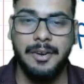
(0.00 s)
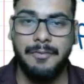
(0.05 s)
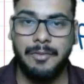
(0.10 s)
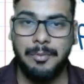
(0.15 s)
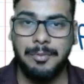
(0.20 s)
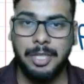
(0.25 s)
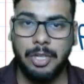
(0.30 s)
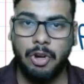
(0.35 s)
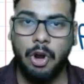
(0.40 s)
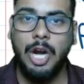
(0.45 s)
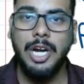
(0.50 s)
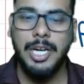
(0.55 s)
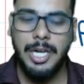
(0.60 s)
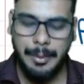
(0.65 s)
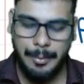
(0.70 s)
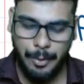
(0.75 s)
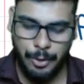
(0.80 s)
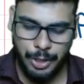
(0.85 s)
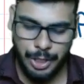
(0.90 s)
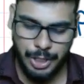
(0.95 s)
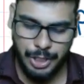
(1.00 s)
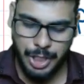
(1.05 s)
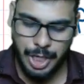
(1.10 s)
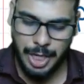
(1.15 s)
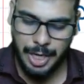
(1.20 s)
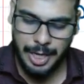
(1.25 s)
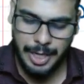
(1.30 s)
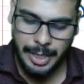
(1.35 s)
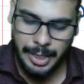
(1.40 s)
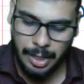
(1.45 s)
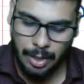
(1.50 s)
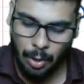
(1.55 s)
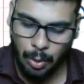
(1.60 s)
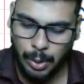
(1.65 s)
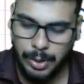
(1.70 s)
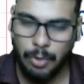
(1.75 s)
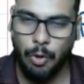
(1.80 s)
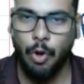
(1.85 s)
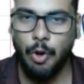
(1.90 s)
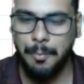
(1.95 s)
from the contribution generated out
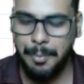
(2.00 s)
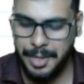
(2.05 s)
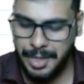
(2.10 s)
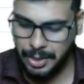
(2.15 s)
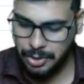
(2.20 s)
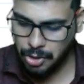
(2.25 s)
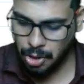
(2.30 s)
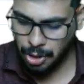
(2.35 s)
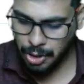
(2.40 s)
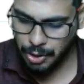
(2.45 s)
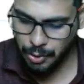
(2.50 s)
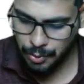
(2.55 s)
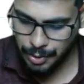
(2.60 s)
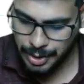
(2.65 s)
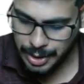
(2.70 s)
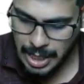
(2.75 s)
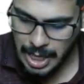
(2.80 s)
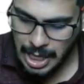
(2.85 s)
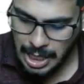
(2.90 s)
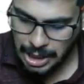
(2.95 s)
of the opening stock units.